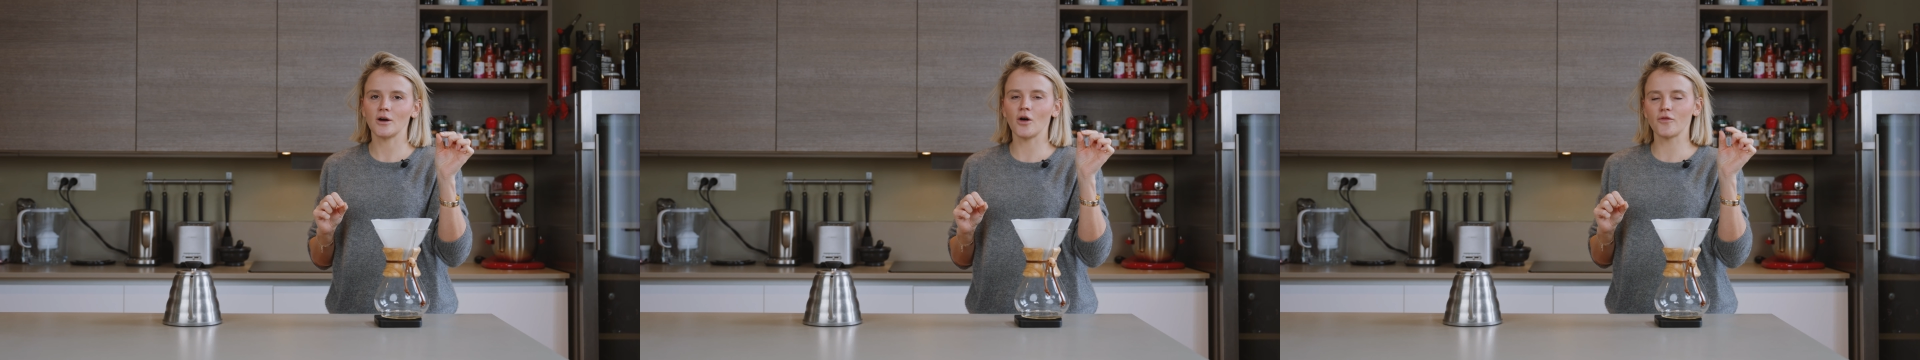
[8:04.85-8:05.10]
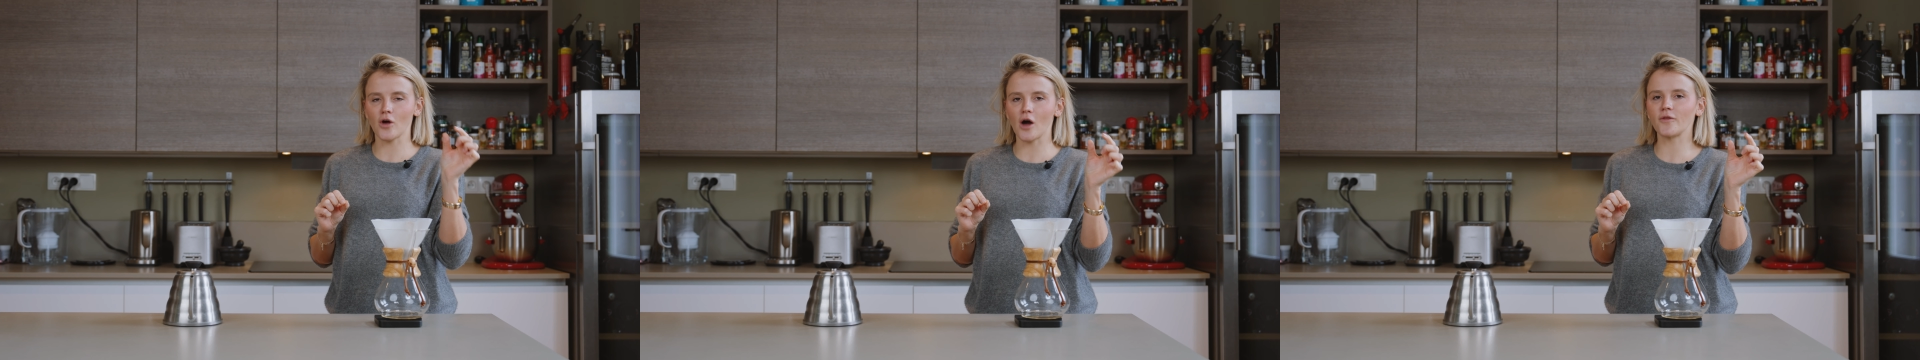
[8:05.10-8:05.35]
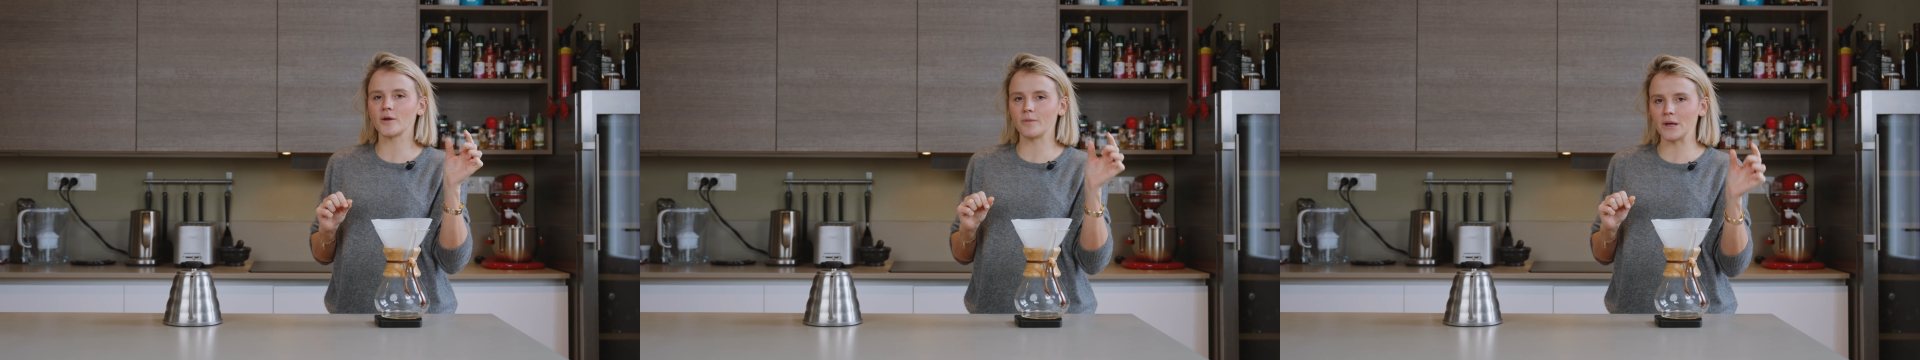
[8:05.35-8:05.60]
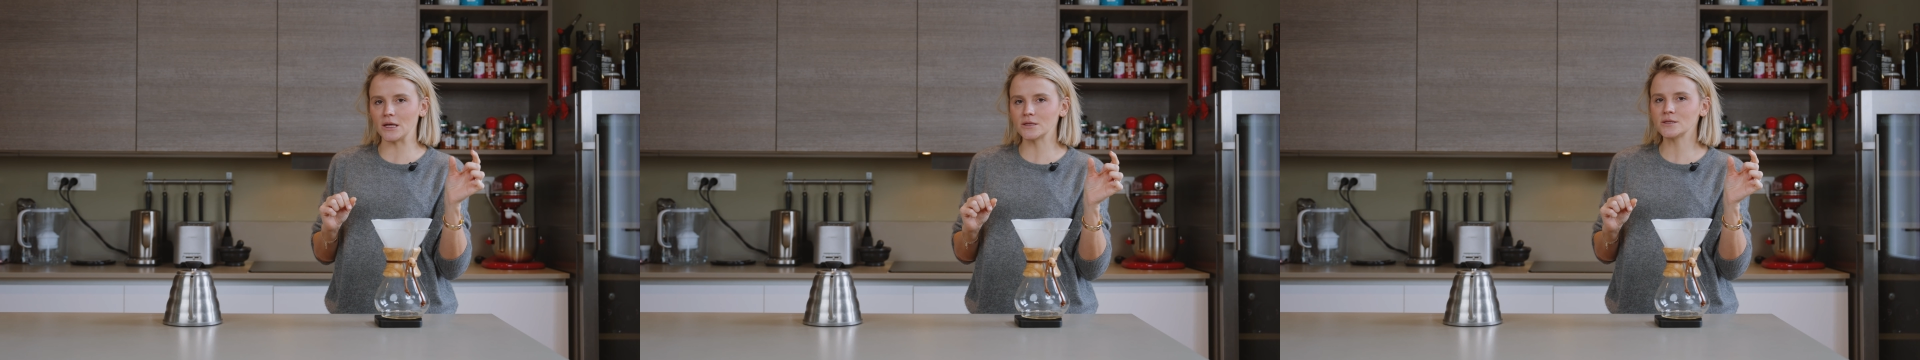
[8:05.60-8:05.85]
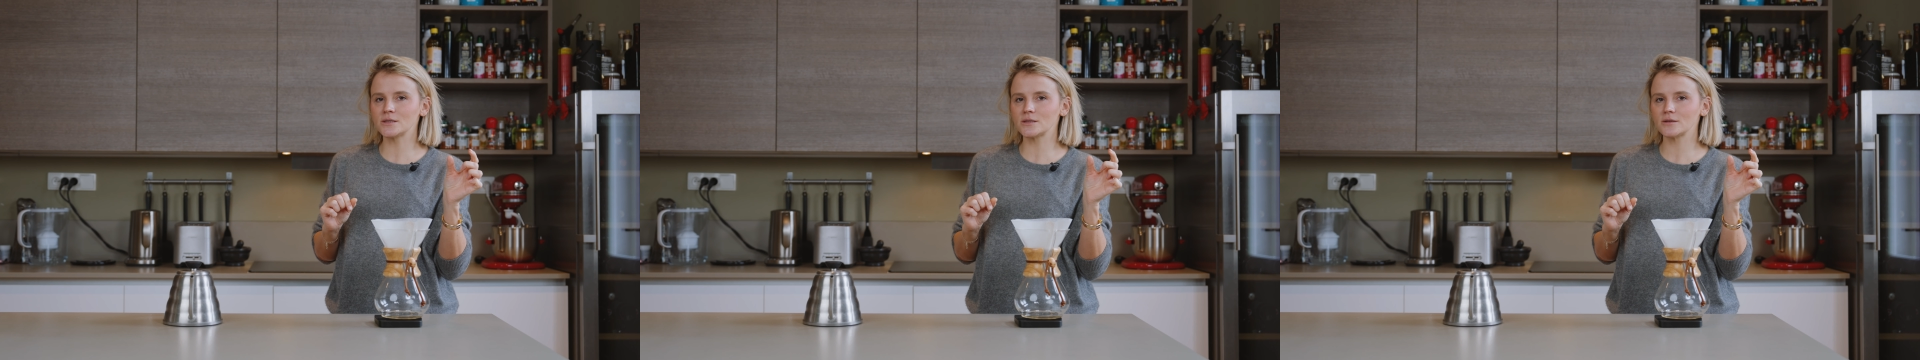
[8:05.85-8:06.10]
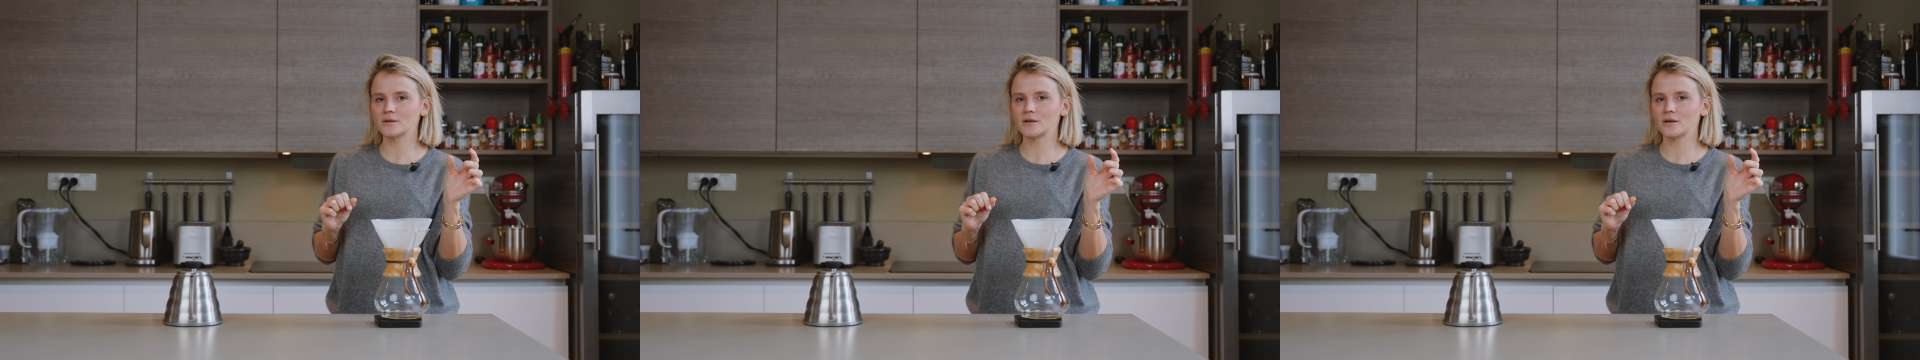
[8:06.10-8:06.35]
of coffee beans